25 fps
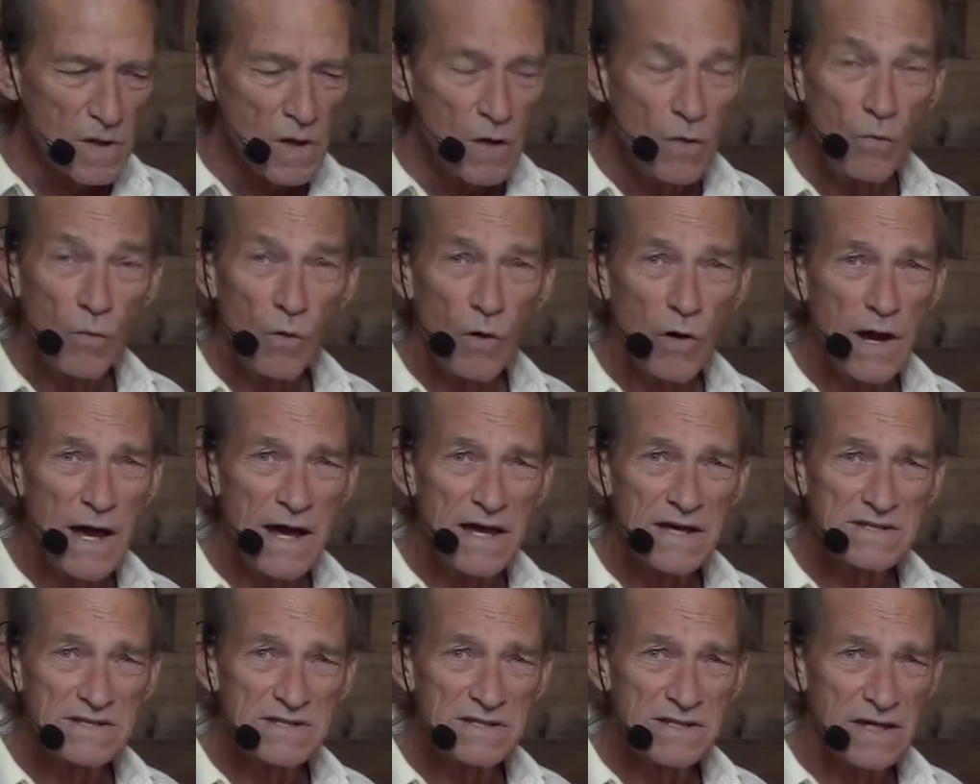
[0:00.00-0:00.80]

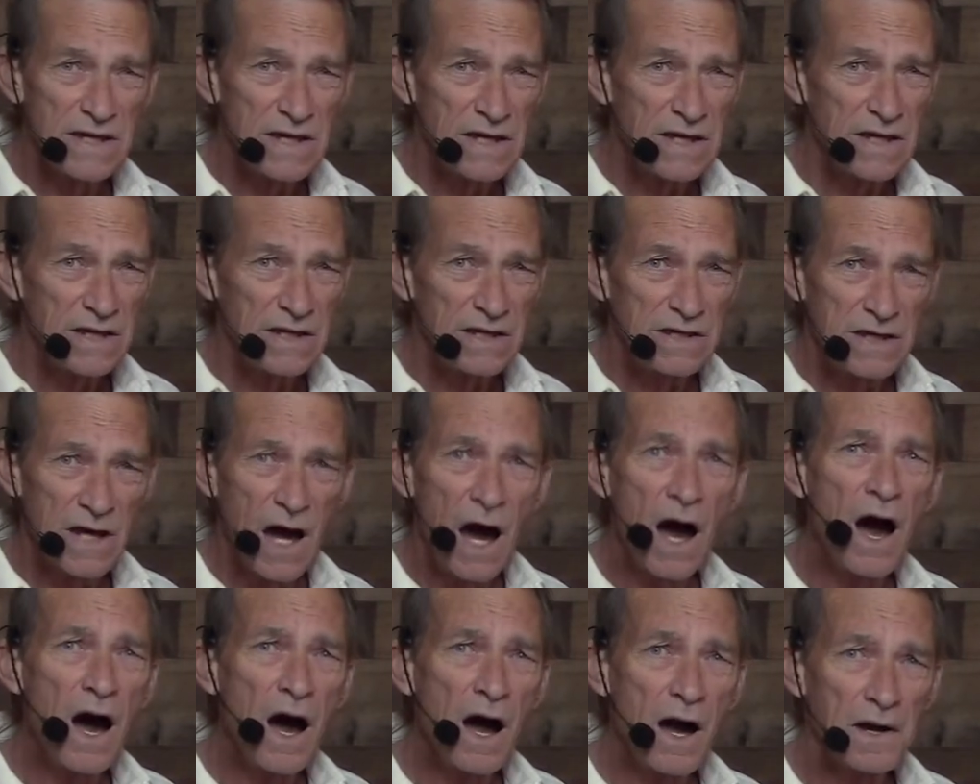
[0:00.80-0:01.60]
Whereas the
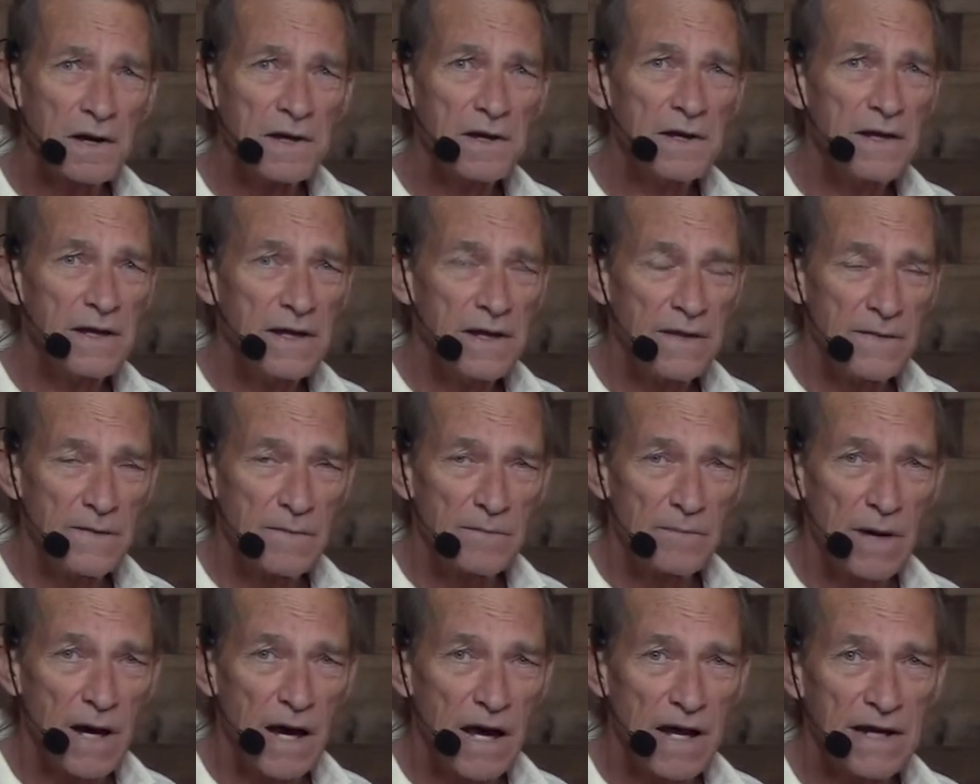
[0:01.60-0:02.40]
Yang in the
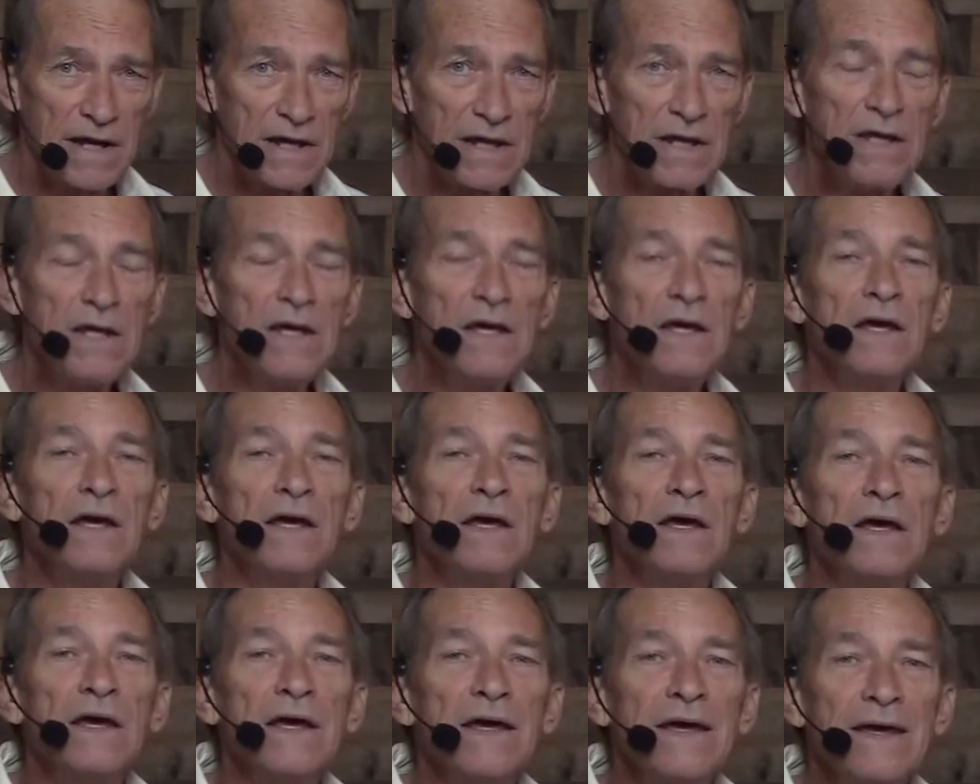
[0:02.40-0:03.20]
body
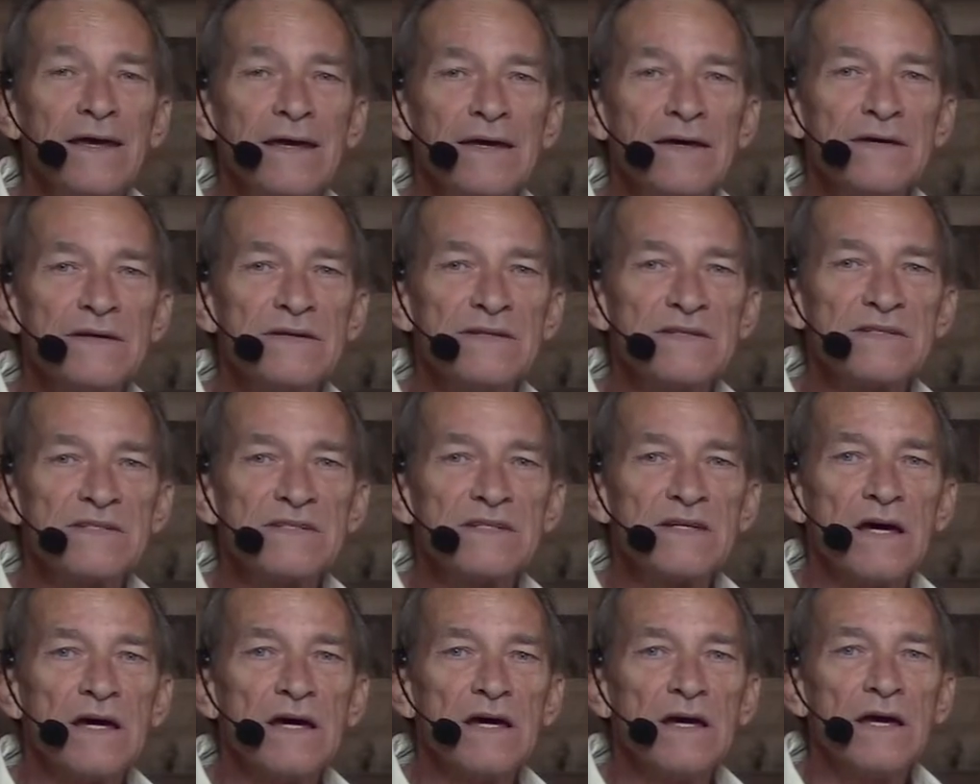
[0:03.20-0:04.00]
is
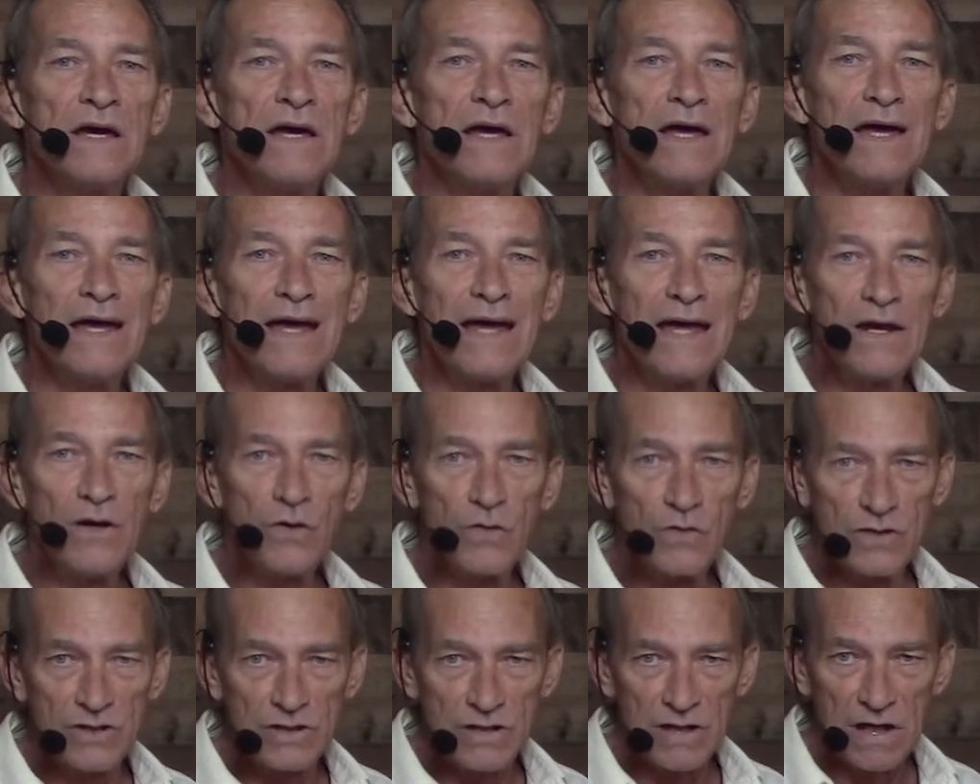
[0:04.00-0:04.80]

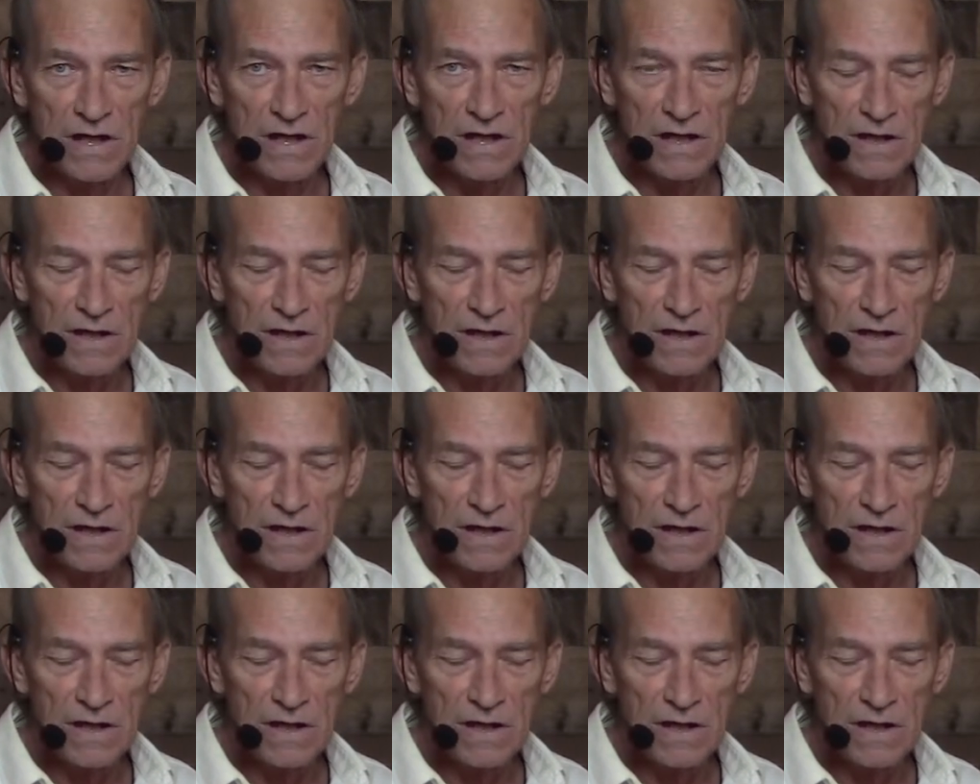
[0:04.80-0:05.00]
energy.